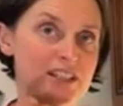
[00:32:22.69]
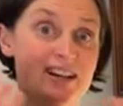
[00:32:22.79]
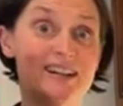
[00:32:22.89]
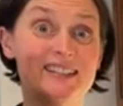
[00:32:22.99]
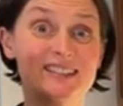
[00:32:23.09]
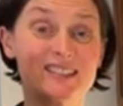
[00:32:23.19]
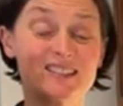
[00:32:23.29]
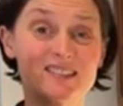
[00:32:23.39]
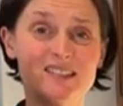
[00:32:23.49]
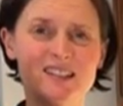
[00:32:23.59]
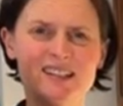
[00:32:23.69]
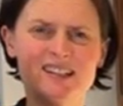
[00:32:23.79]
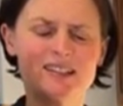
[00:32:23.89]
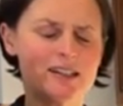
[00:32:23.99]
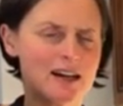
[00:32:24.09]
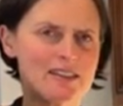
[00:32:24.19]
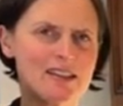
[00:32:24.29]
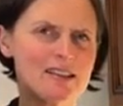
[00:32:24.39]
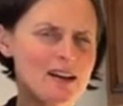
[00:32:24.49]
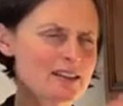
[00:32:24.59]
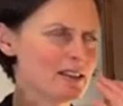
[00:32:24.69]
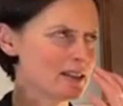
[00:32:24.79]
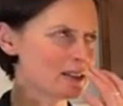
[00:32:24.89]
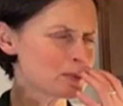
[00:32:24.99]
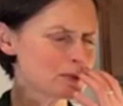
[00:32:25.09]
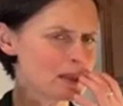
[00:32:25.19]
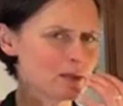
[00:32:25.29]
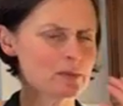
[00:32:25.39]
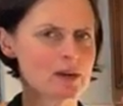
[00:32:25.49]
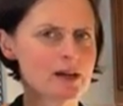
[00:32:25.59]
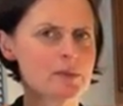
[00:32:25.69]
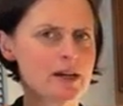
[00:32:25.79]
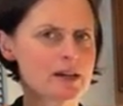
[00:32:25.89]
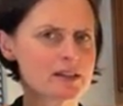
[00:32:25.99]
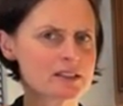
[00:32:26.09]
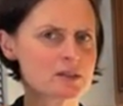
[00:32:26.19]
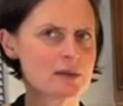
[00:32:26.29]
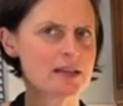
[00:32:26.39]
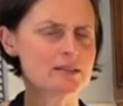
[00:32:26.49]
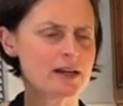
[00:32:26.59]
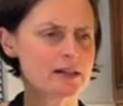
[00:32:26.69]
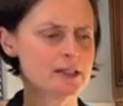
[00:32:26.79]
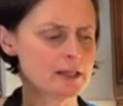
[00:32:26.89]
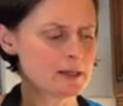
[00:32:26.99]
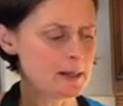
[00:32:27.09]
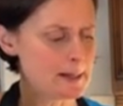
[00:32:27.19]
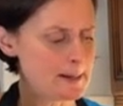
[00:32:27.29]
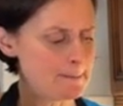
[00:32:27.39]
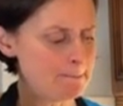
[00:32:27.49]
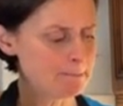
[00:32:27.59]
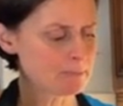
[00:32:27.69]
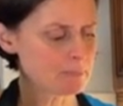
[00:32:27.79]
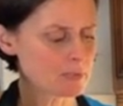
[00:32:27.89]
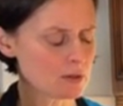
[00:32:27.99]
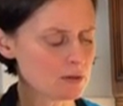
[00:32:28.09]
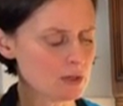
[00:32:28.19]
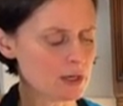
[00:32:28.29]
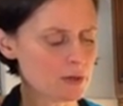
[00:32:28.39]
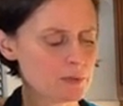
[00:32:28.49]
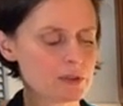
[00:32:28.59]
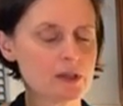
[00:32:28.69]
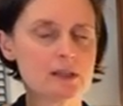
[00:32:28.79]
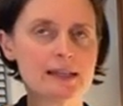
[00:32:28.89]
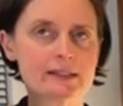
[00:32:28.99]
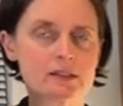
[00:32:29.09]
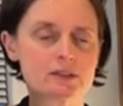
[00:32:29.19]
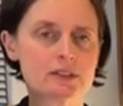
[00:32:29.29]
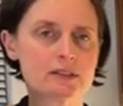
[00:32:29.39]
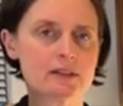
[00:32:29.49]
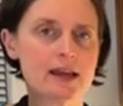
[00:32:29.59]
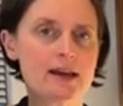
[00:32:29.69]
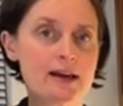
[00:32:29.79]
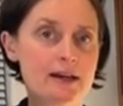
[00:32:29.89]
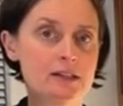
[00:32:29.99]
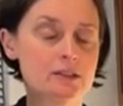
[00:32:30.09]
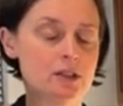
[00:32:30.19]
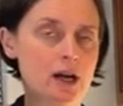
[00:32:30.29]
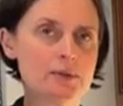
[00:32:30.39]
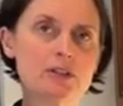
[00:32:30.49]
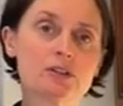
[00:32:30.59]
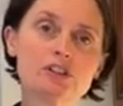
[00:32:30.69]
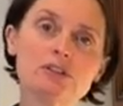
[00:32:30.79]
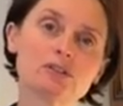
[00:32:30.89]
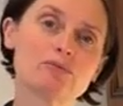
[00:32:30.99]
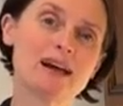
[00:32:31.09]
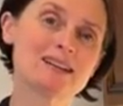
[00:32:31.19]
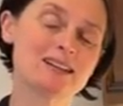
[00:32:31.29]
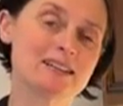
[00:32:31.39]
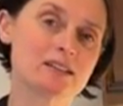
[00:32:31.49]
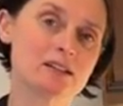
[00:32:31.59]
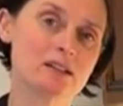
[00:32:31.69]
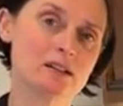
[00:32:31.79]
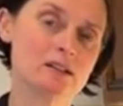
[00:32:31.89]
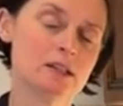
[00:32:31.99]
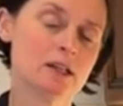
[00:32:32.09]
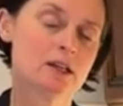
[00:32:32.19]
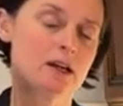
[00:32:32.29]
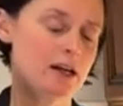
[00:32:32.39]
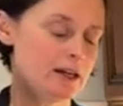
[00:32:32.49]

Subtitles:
size. I think that's probably the right way I can explain that. You know, with the lentils in there, I mean, you could use a red lentil.